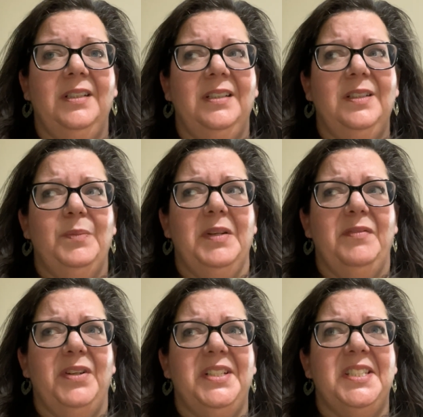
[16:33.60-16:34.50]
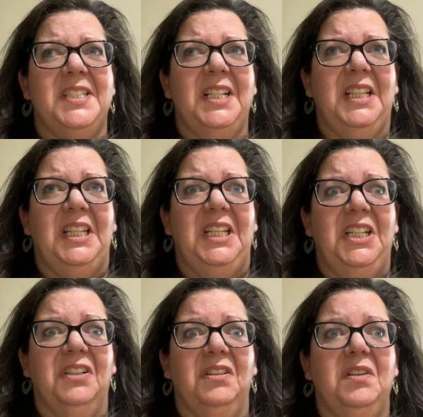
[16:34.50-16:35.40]
It's been a very sickly
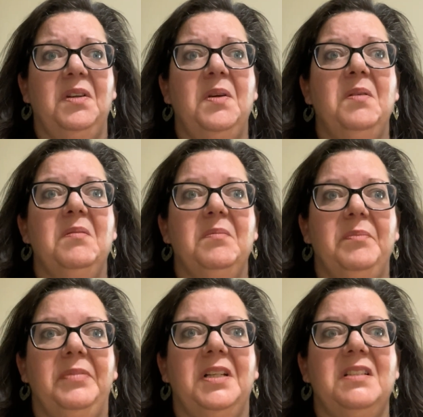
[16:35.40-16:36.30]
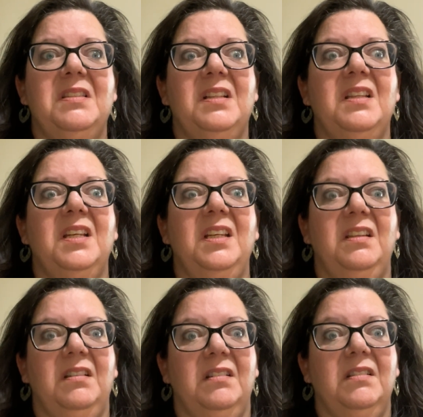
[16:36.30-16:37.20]
year. Plus the thing
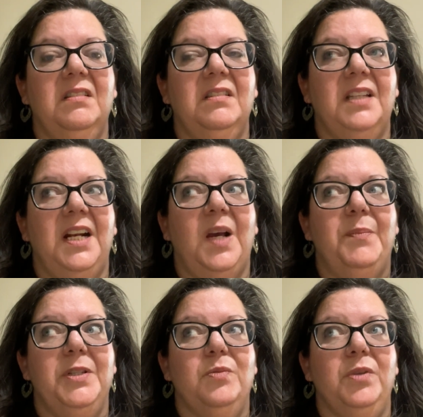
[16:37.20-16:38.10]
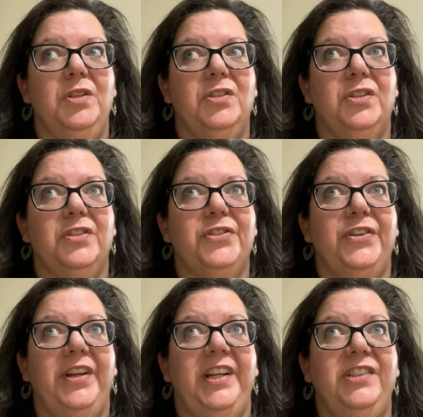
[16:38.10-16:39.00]
that happens when you turn a
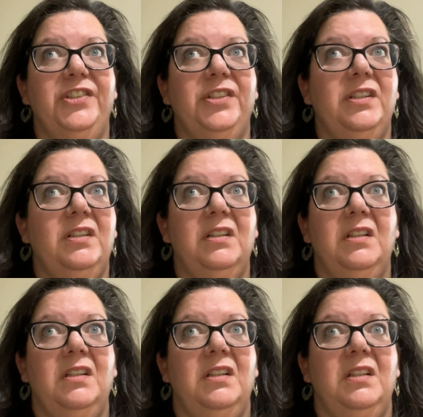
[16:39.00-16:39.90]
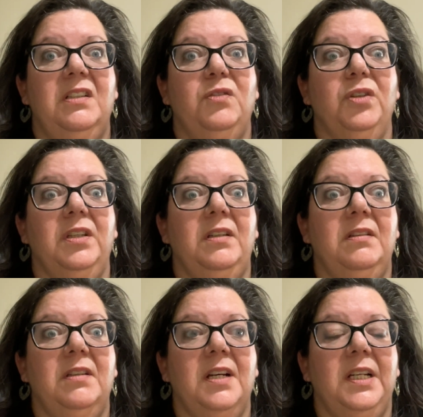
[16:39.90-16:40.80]
certain age is really
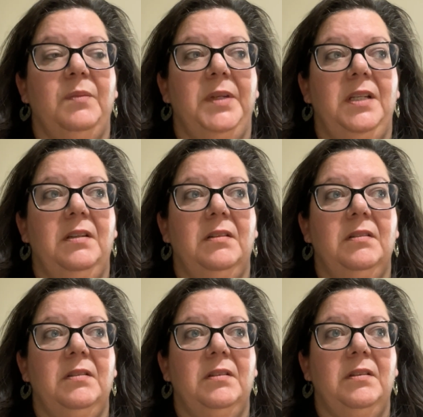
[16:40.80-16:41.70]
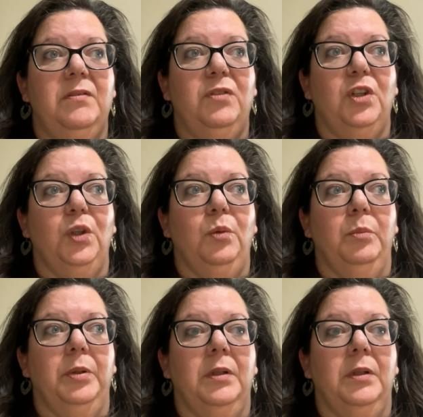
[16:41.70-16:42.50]
knocking me for a loop.